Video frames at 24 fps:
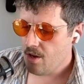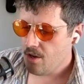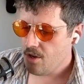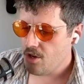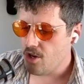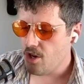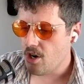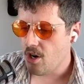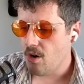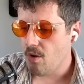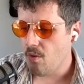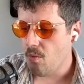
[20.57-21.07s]

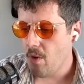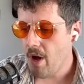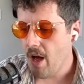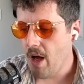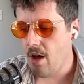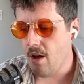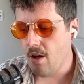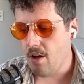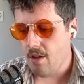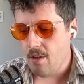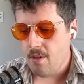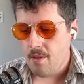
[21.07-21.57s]

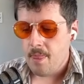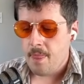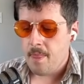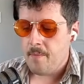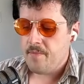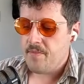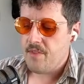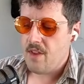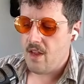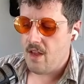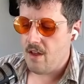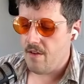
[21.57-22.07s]
well,
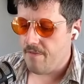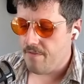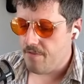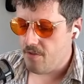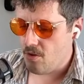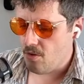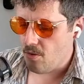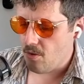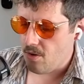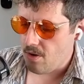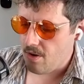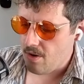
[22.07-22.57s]
if
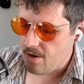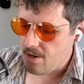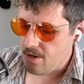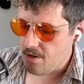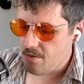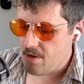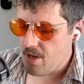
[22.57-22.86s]
you